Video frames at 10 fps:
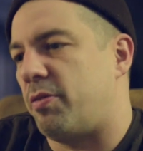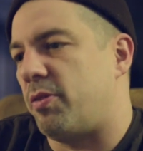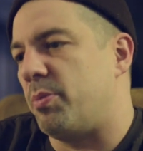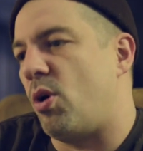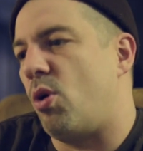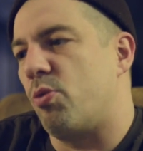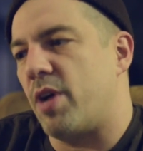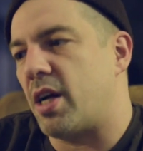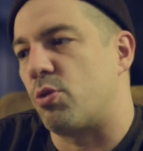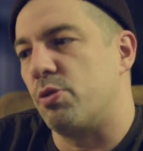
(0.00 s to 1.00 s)
from the whole
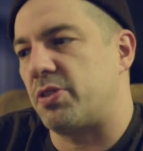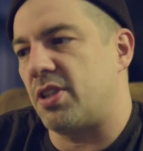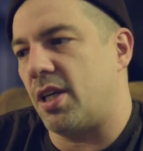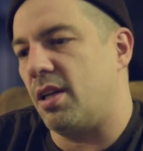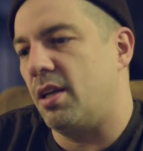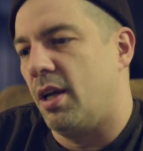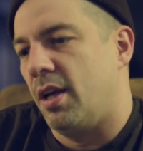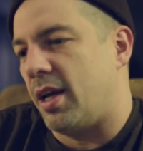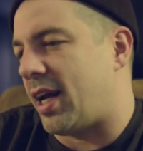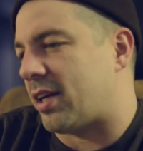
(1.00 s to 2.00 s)
rare groove scene,
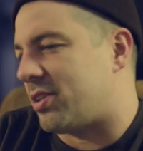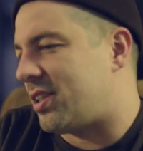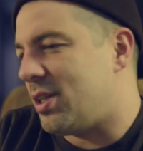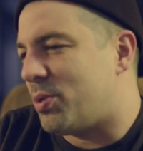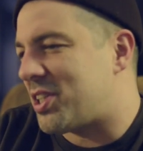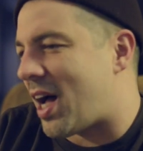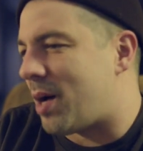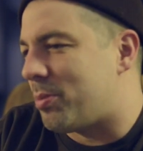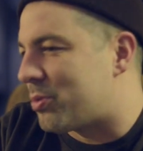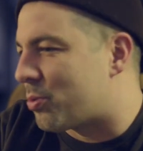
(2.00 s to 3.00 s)
and I could see which
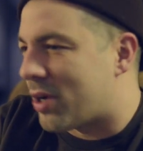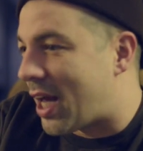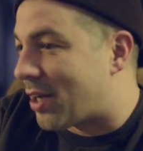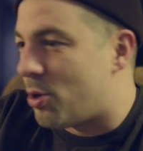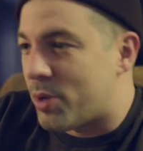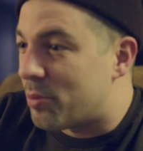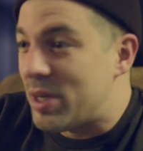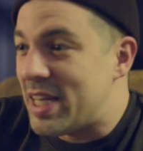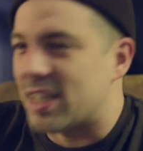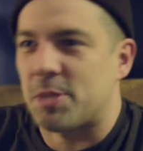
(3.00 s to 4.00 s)
albums were like going
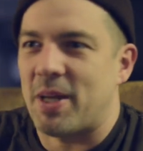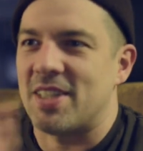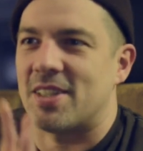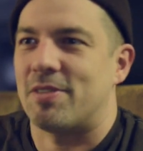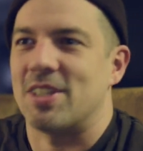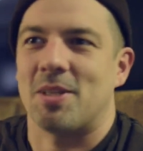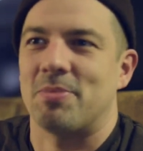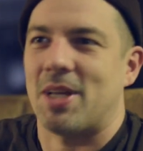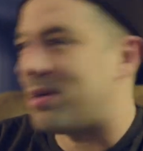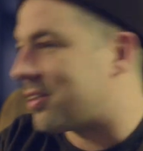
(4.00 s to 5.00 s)
really expensive, and
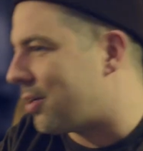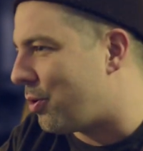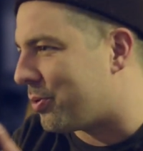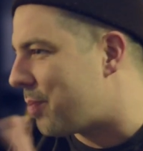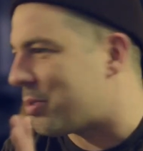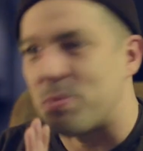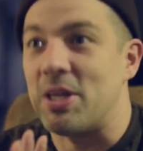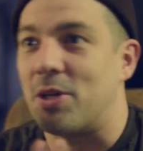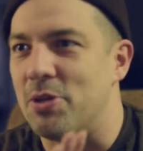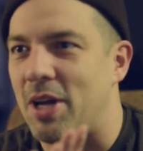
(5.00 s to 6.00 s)
sometimes I was like, oh, that must
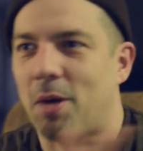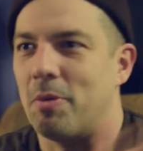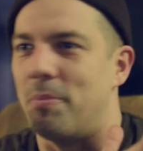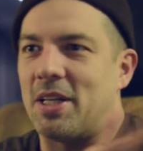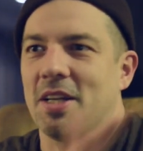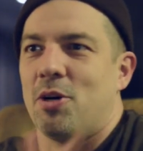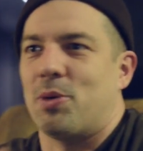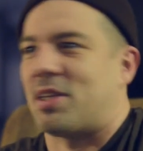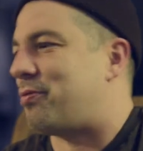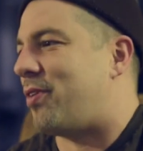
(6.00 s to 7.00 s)
be a good album. I didn't know
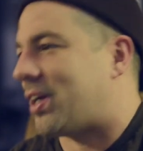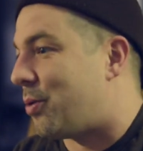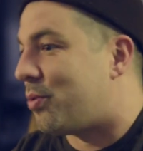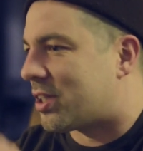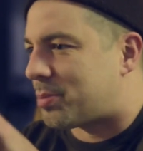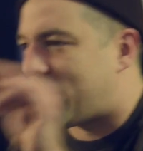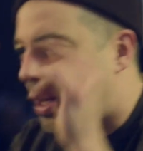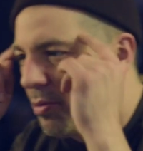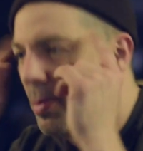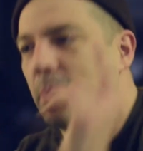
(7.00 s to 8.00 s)
what the fuck it was, but
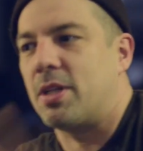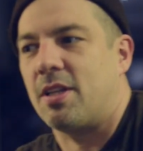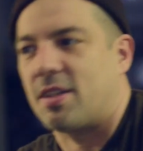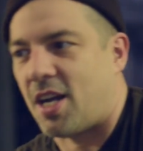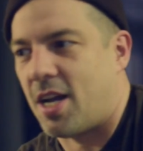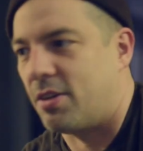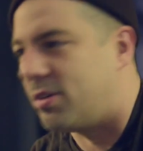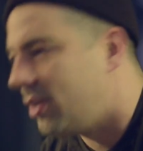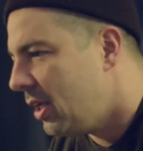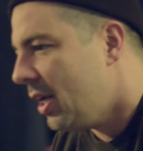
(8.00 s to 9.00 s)
I remembered the
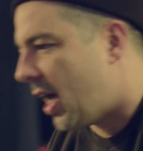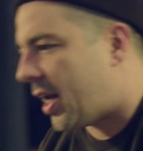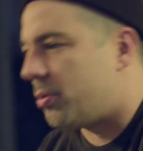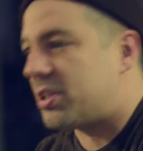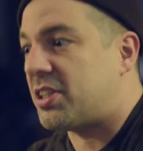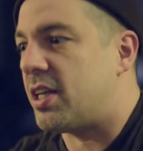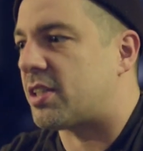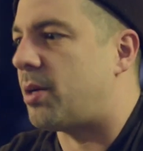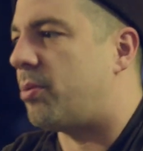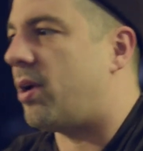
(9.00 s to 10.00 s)
title, and I would see
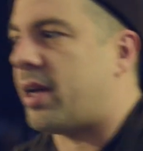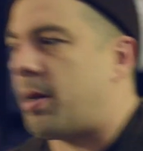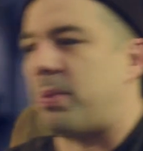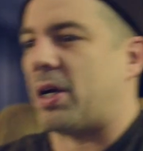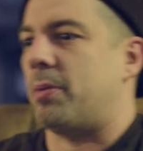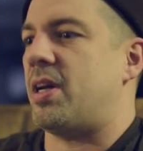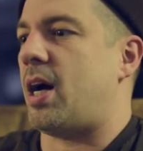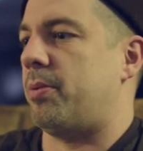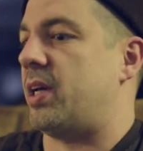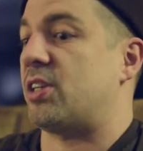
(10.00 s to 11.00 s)
it somewhere, and I pick up the
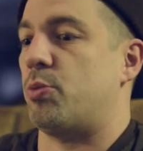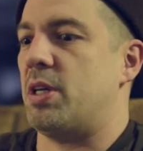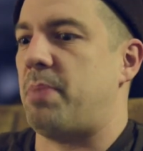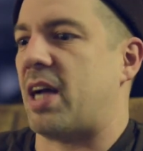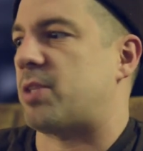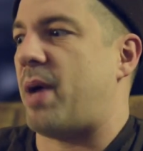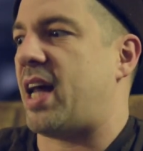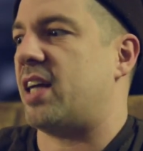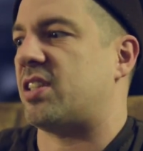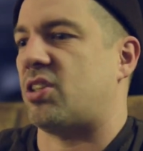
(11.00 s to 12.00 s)
album, like Sweetback's
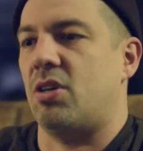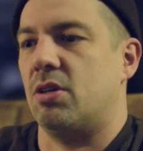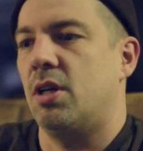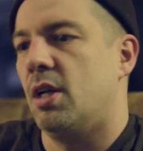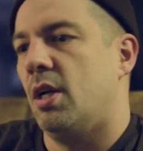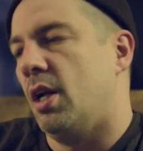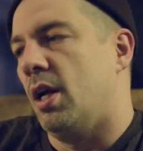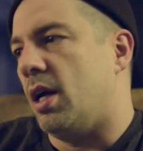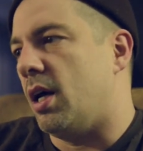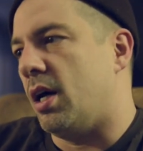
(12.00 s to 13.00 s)
Badass Song,
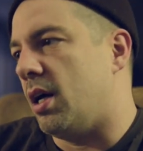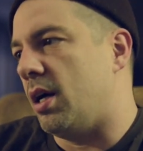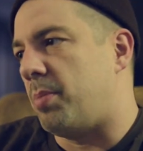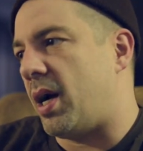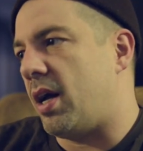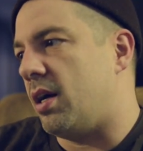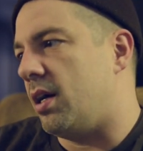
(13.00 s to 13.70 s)
by,